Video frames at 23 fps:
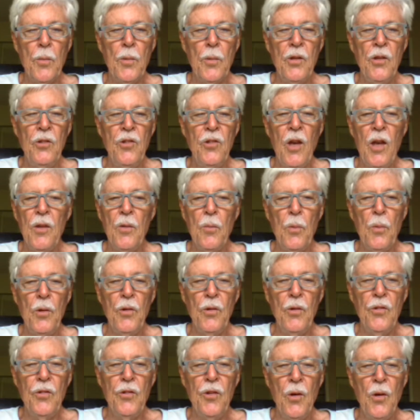but these other
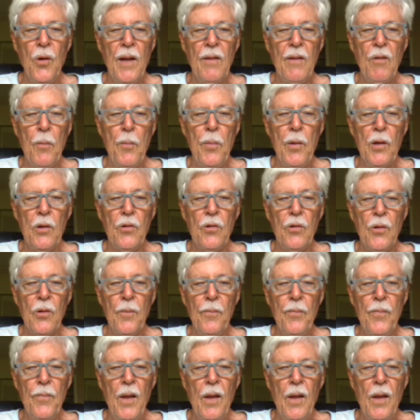ones don't have a picture.